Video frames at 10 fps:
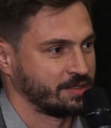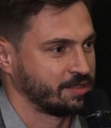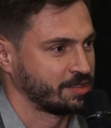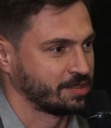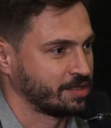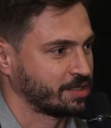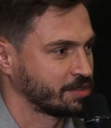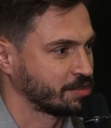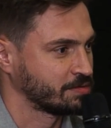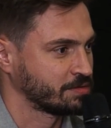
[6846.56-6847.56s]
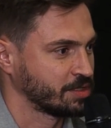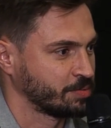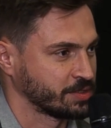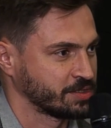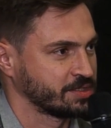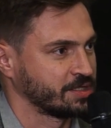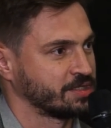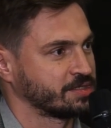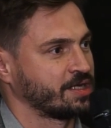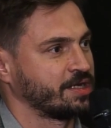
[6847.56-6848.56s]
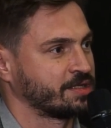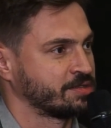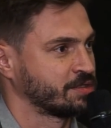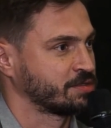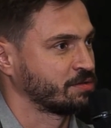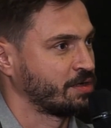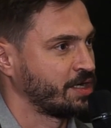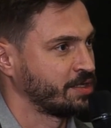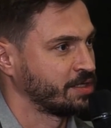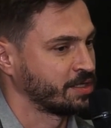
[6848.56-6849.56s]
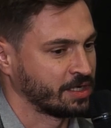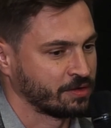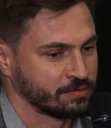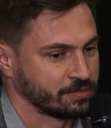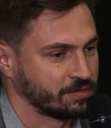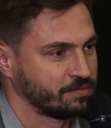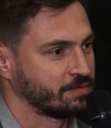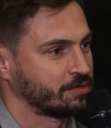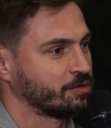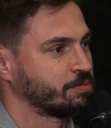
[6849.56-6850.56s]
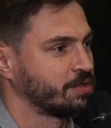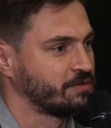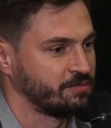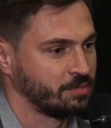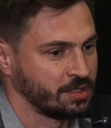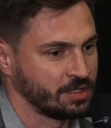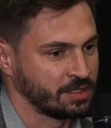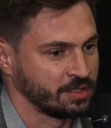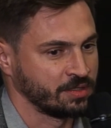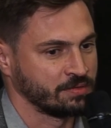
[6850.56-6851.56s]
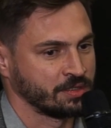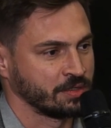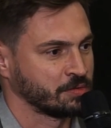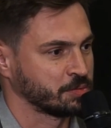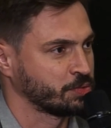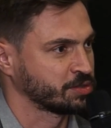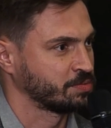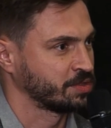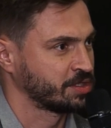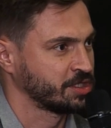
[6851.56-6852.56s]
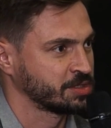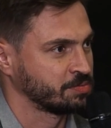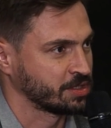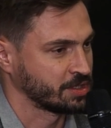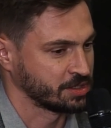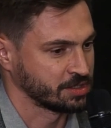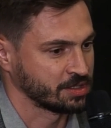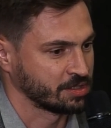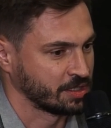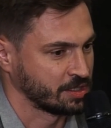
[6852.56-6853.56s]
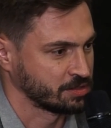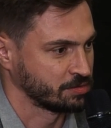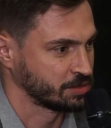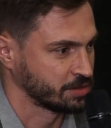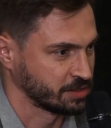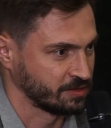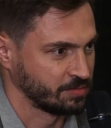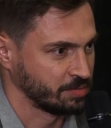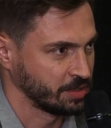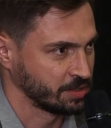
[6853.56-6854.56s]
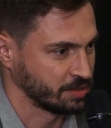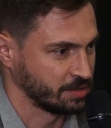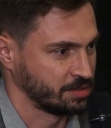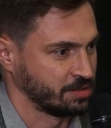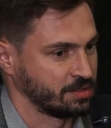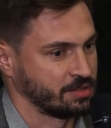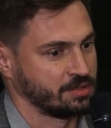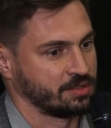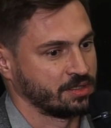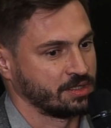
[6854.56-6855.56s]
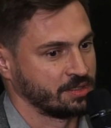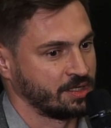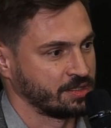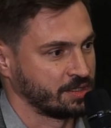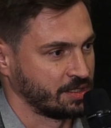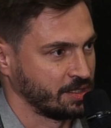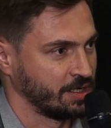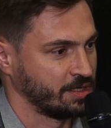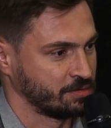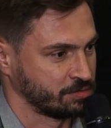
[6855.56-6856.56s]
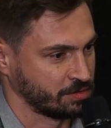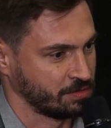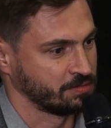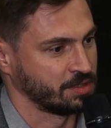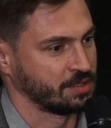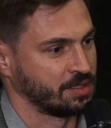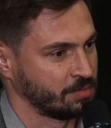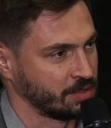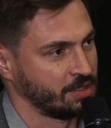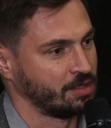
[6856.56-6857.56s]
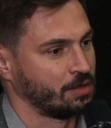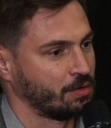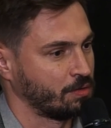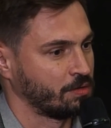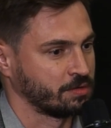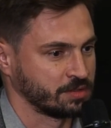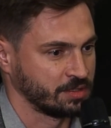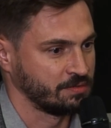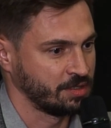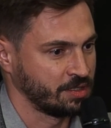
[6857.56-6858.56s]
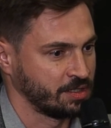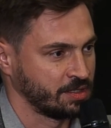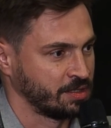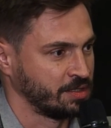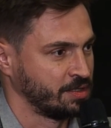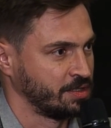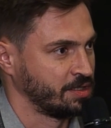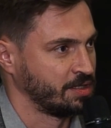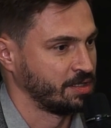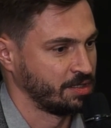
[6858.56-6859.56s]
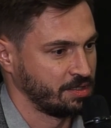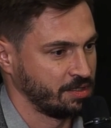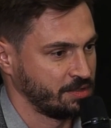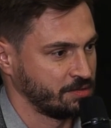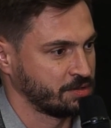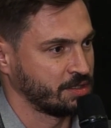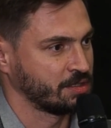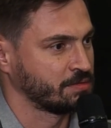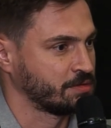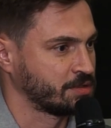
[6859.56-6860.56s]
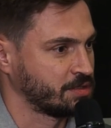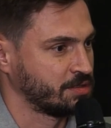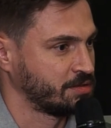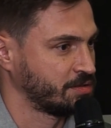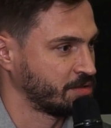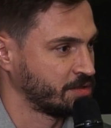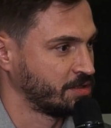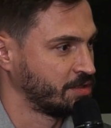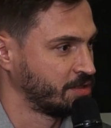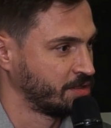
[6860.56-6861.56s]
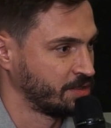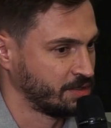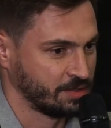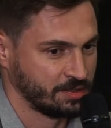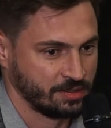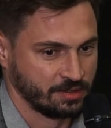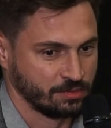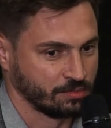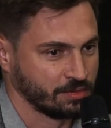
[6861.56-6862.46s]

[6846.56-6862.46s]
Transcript: something that we were all hopeful about. And then there was the shift towards agreeing with the context you know, the windows would open, the doors would open